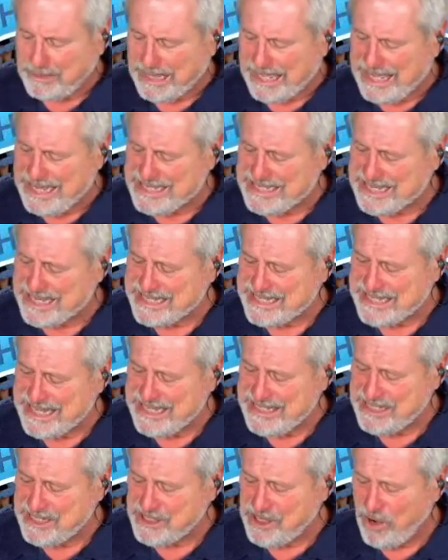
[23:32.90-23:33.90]
As I say,
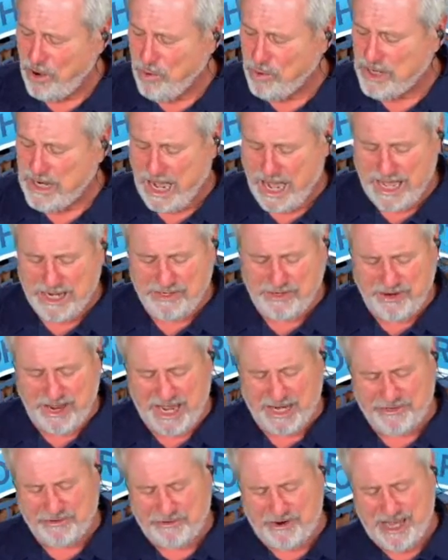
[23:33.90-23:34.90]
this whole
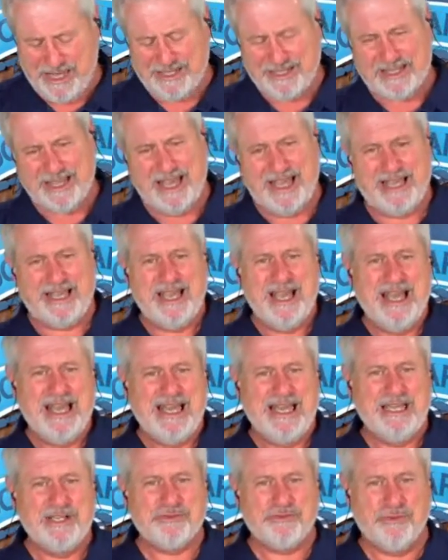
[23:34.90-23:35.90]
contact trace thing
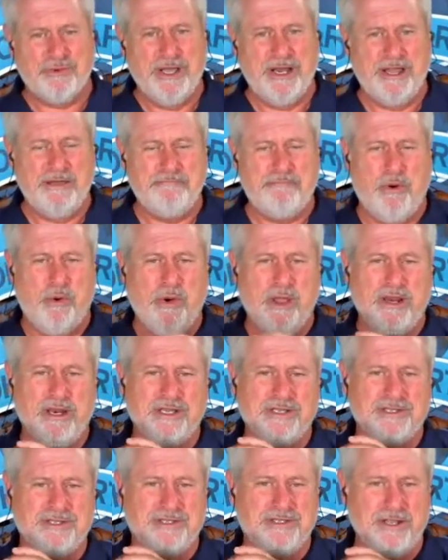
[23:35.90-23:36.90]
is really
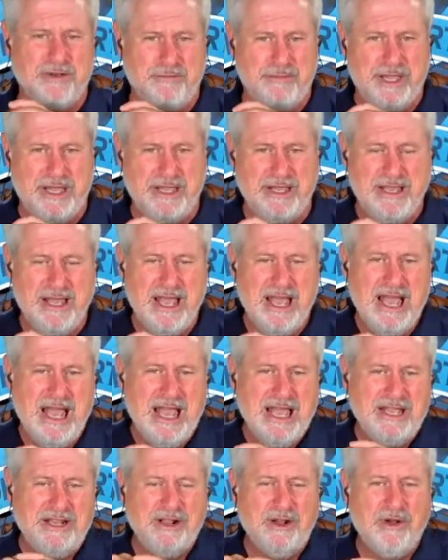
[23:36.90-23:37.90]
pointless to me.
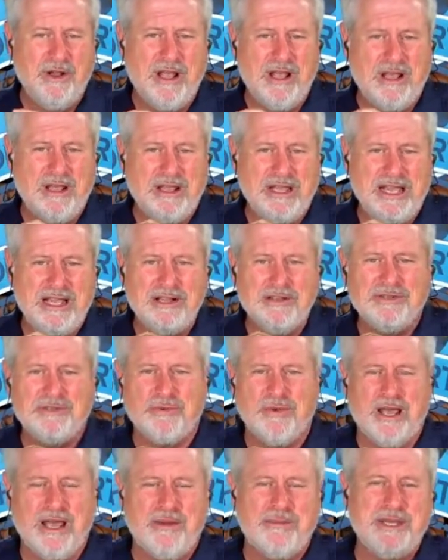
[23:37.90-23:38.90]
You know,
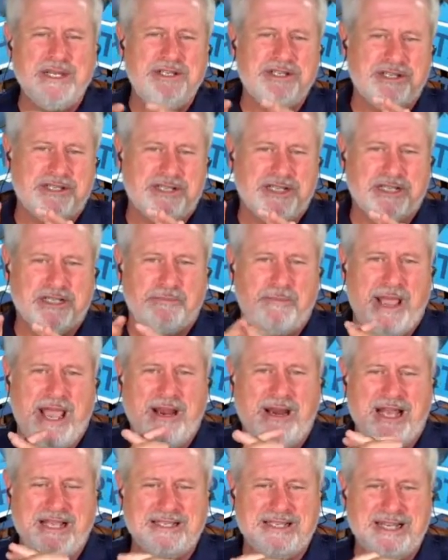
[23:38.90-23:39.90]
let me just
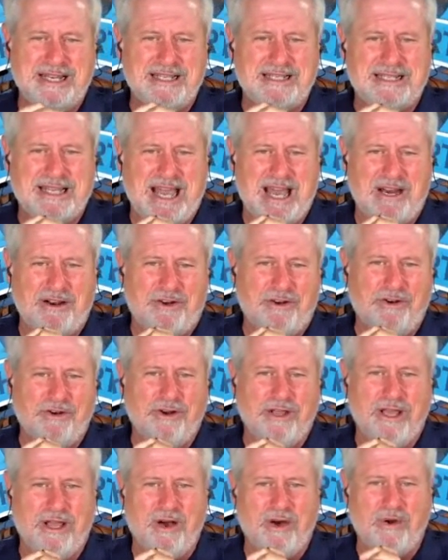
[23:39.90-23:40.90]
expand. I said this kind of
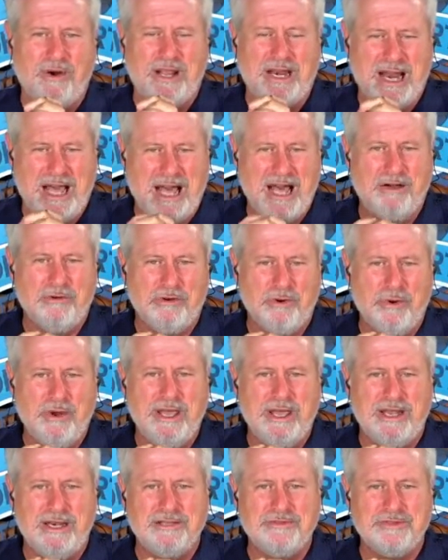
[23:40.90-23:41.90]
early on, and I'll go
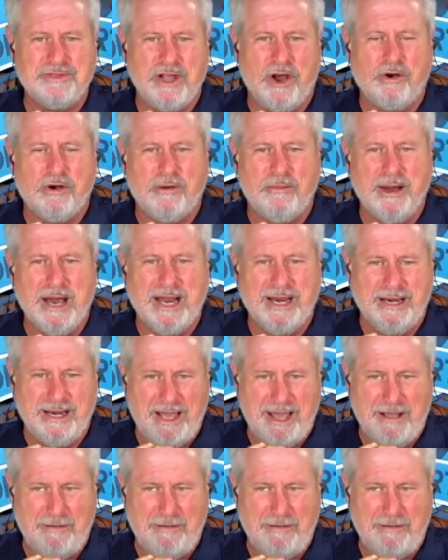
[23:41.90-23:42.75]
ahead and talk about it now.